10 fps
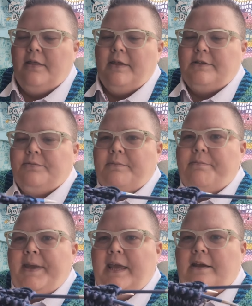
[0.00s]
this would
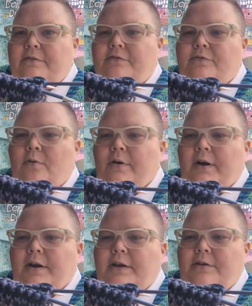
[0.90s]
be
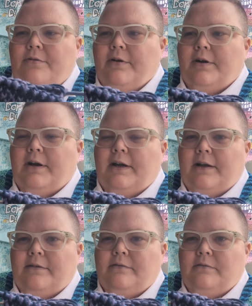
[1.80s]
for
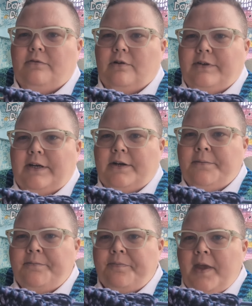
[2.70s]
your forefinger.
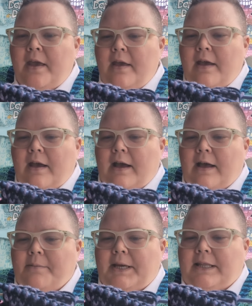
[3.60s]

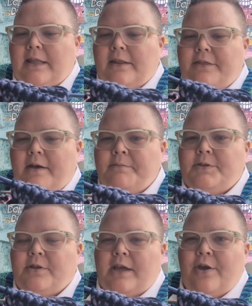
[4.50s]
And then the thumb,
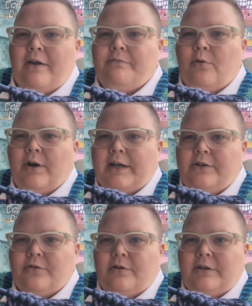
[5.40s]
so that you have more
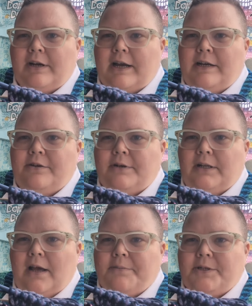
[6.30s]
control. You're kind of doing
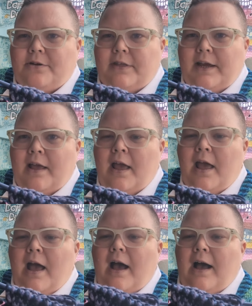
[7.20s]
a lobster thing.
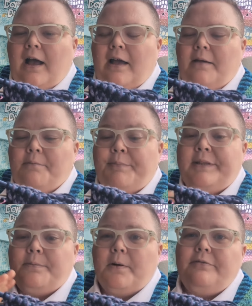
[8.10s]
But
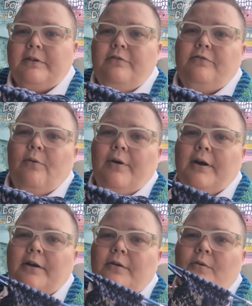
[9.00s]
they're perfect
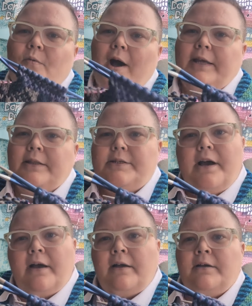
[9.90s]
for walking the
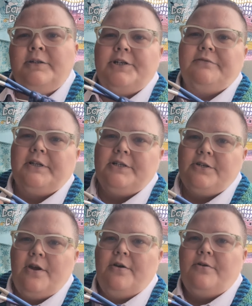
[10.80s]
dog, shoveling
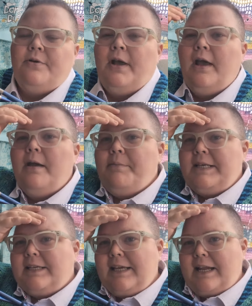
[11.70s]
snow,
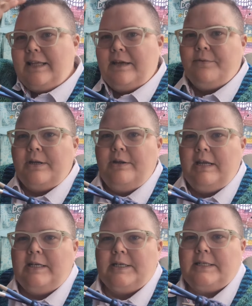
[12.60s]
basically anything where you
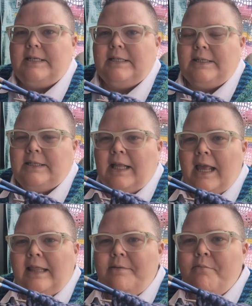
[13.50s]
need just
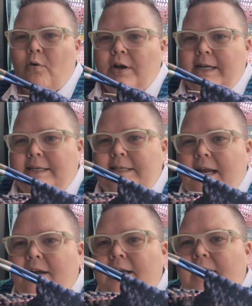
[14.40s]
slightly more
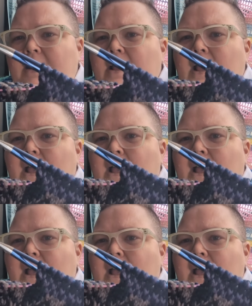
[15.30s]
dexterity,